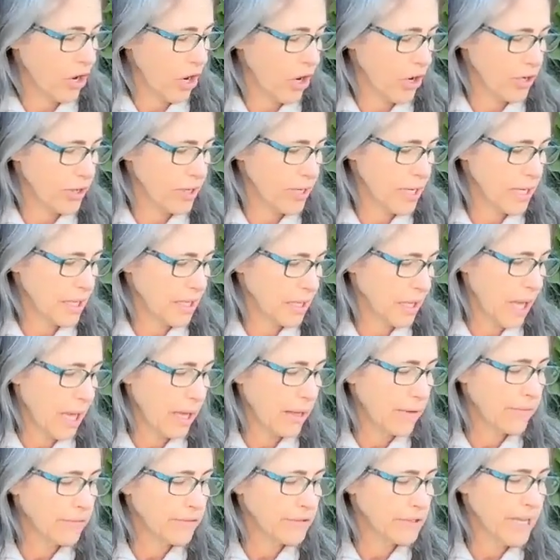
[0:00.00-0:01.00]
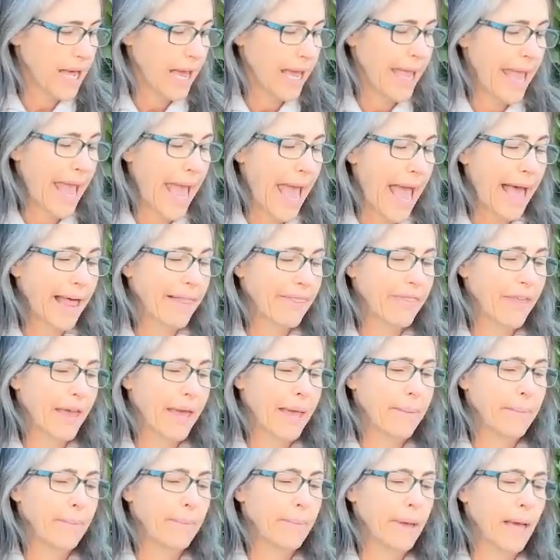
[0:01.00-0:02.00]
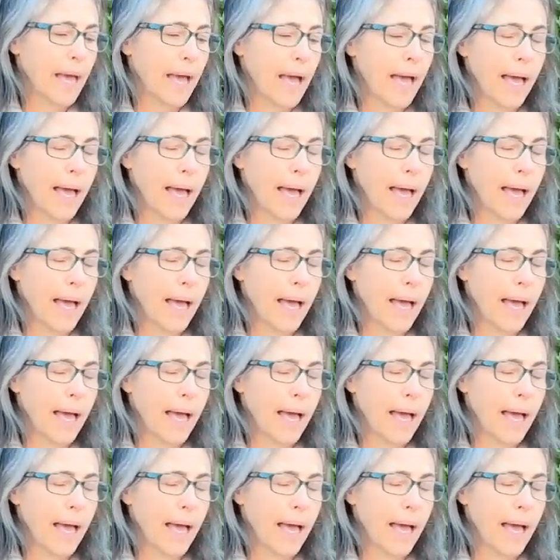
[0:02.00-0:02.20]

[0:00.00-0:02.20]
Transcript: gardening gloves. I had them.